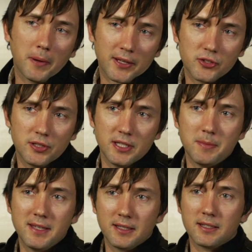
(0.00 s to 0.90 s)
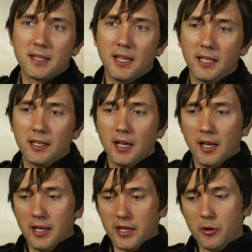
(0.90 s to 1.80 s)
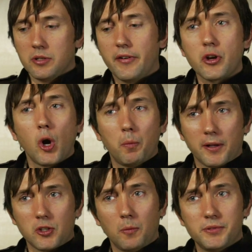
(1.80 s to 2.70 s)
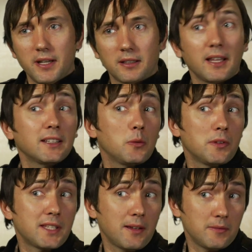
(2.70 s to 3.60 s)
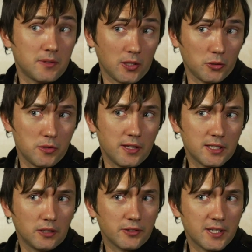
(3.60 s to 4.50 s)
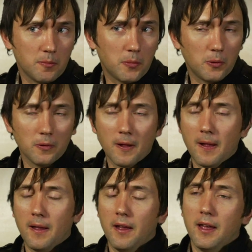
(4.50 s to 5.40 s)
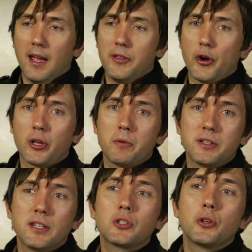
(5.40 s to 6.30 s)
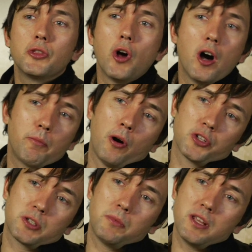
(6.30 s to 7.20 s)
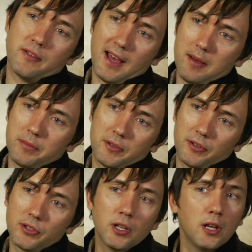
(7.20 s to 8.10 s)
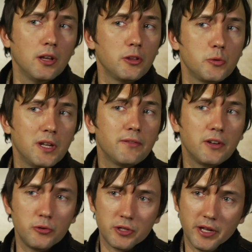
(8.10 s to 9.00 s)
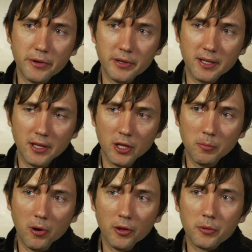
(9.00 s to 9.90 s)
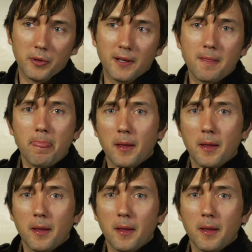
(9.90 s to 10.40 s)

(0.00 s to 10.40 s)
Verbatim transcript: complexity is basically saying, here's a very complex object, like the ones I'm telling you that self-assemble, and the argument is this could not possibly have happened through an evolutionary pathway.